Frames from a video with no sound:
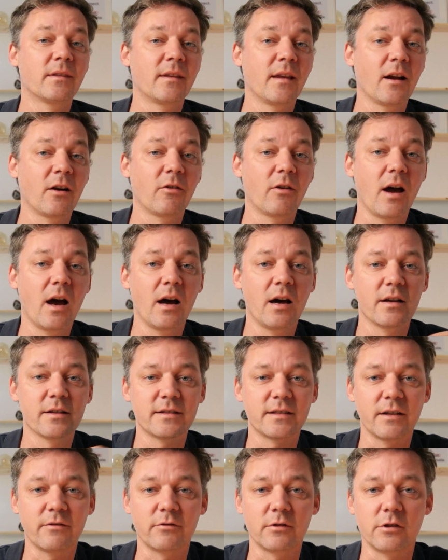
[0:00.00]
there are
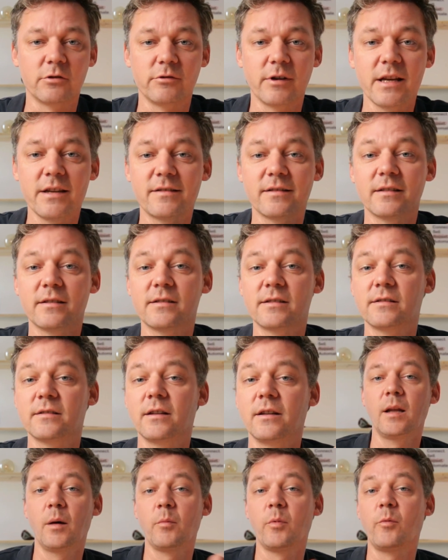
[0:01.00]
several reasons.
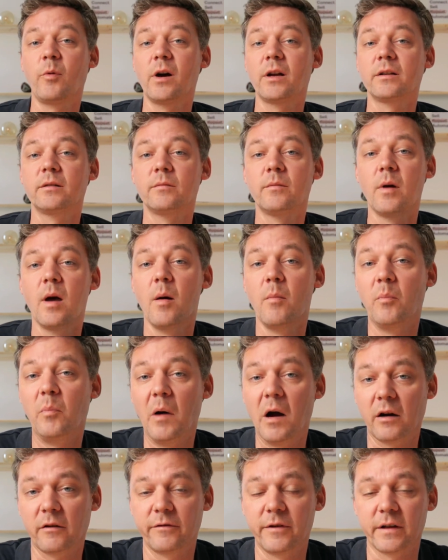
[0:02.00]
Number one,
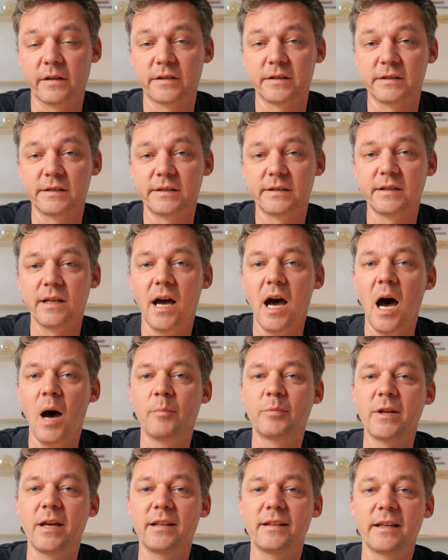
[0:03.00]
bug fixes.
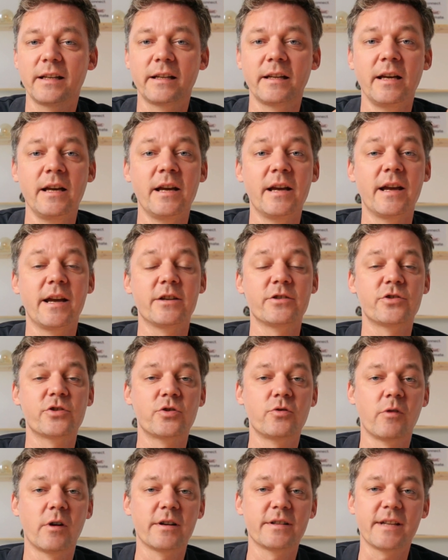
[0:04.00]
Updating
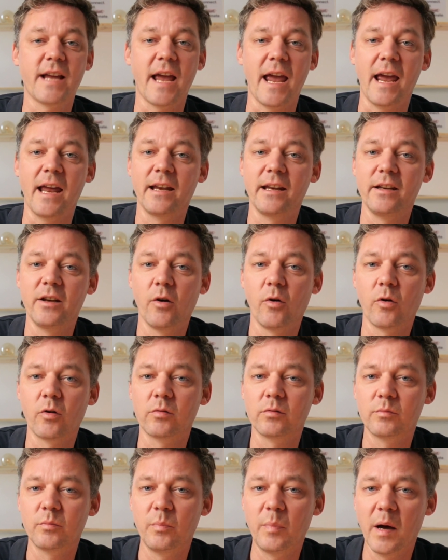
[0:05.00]
ensures any
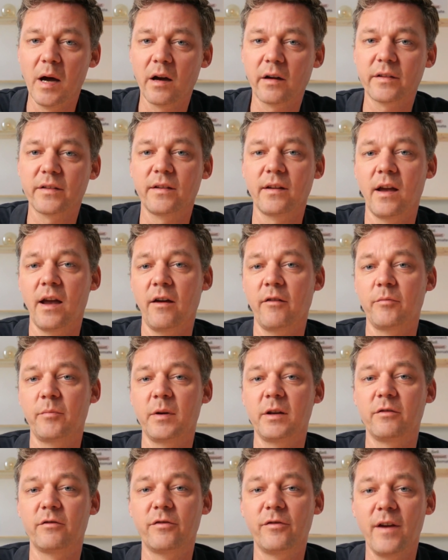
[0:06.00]
known bugs have
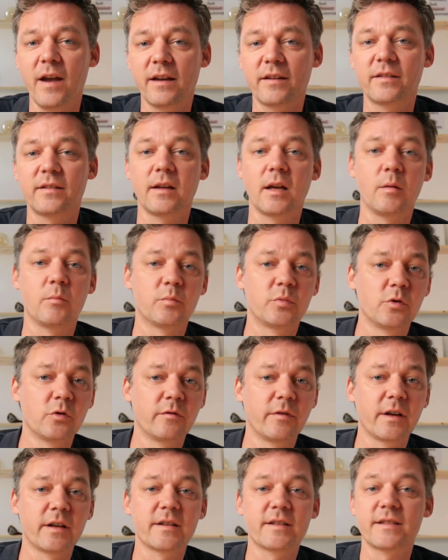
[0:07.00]
been fixed,
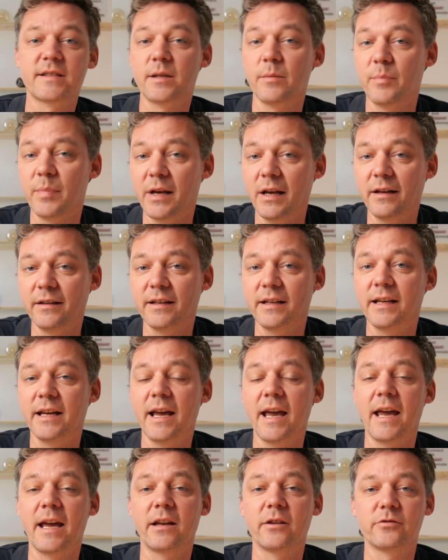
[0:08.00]
improving stability
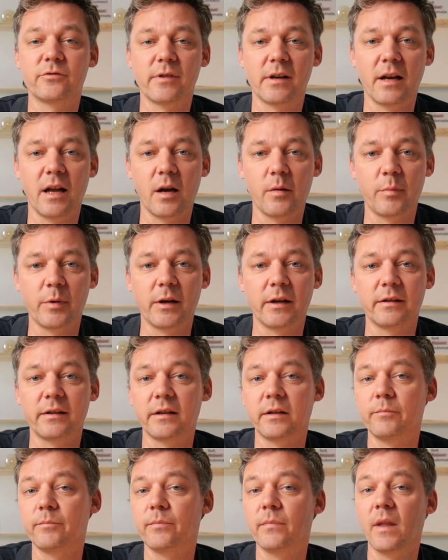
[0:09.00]
and
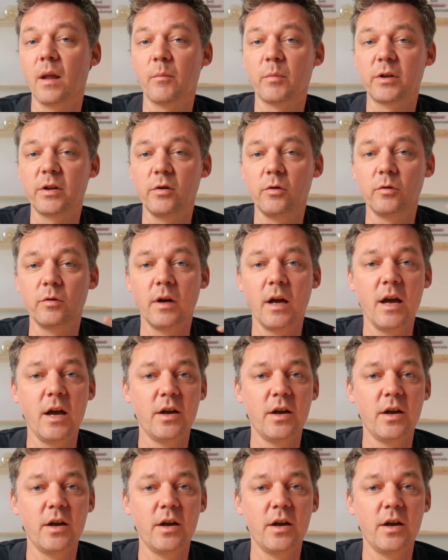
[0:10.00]
reliability. Number two,